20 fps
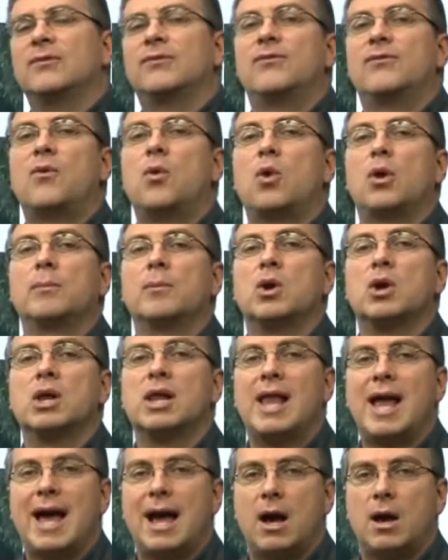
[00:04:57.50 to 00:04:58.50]
like the
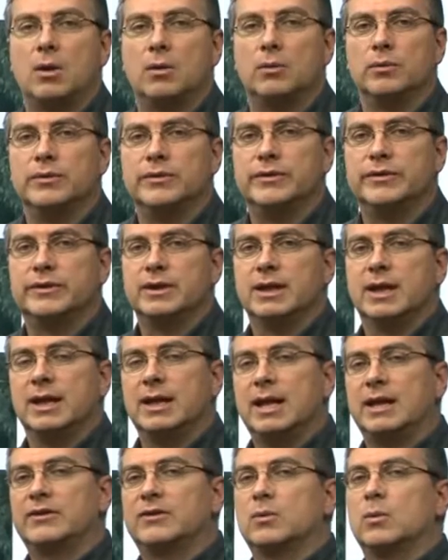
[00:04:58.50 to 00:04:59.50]
sun is
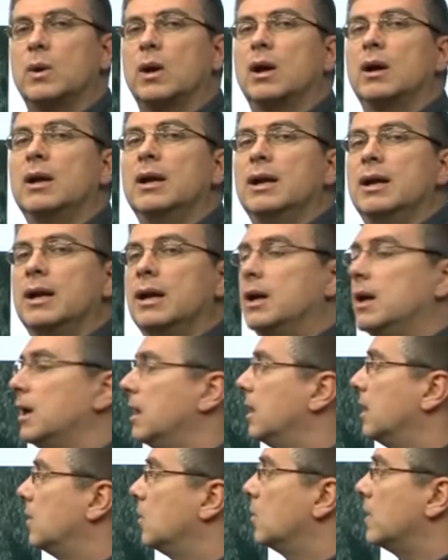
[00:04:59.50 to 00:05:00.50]
using
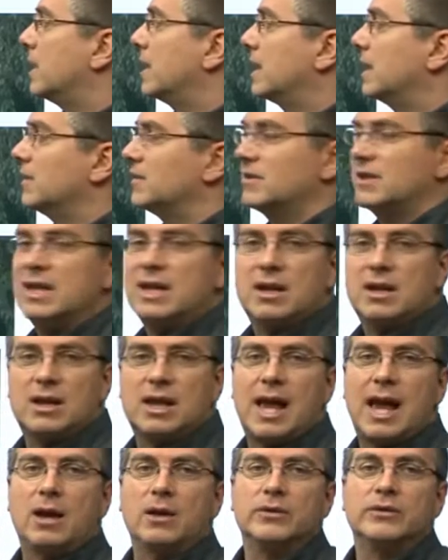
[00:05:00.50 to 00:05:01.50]
water
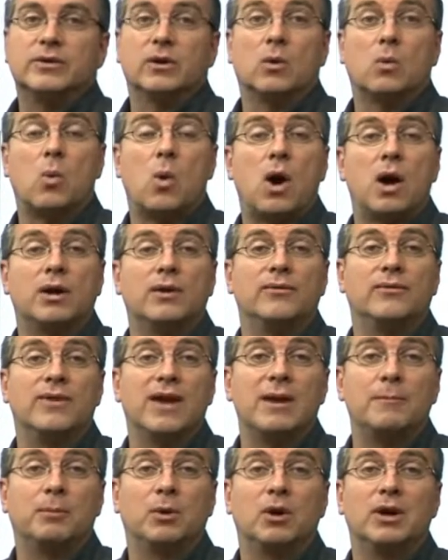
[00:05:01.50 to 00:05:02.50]
to
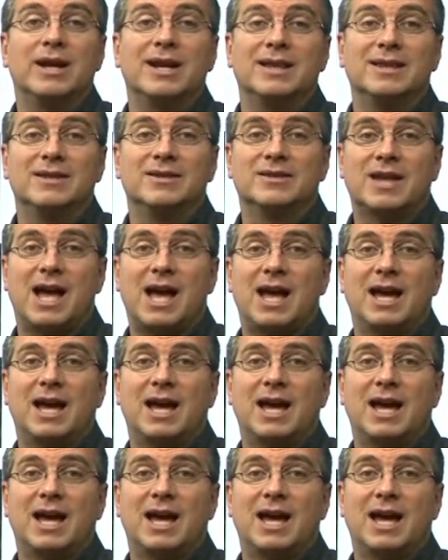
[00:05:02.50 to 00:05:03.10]
change, right?